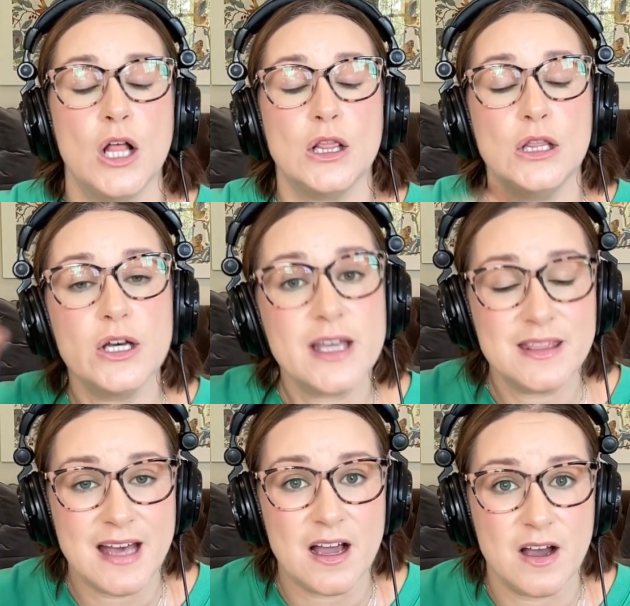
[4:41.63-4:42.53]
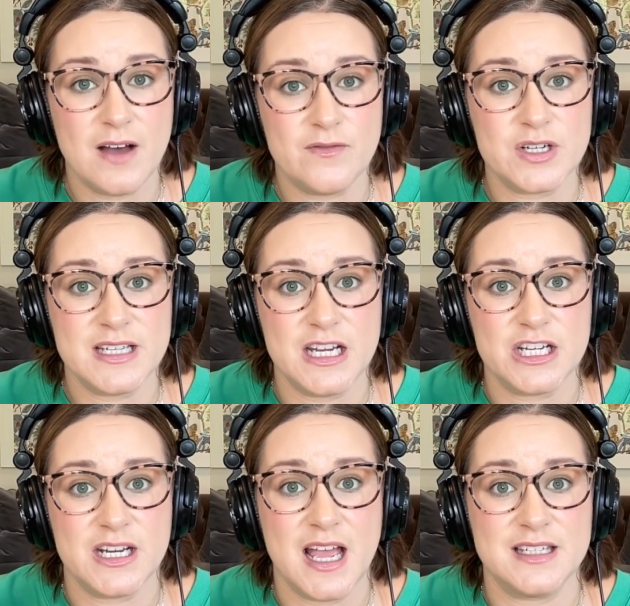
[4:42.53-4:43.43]
Look at that
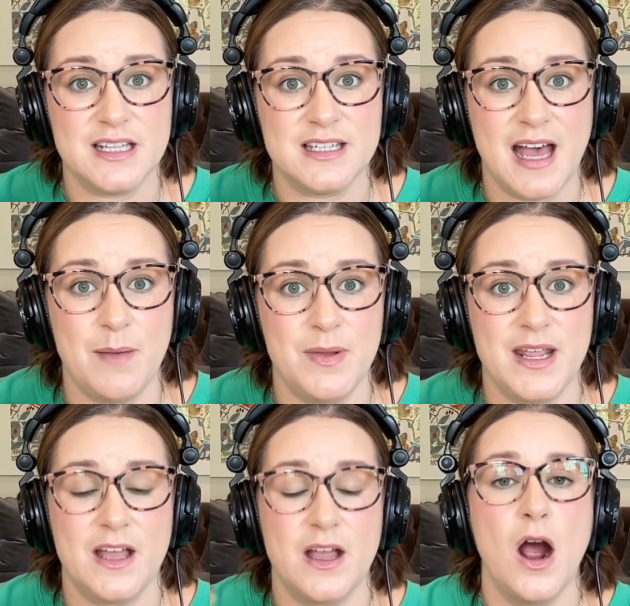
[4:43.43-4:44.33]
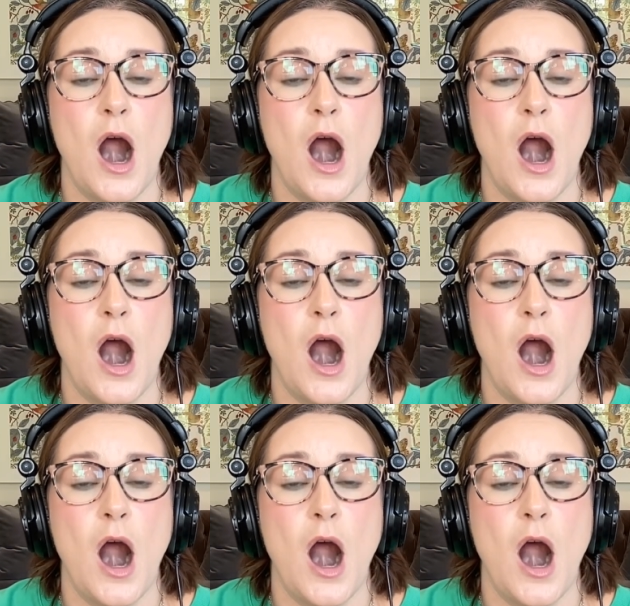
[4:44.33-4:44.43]
conversation as it's happening.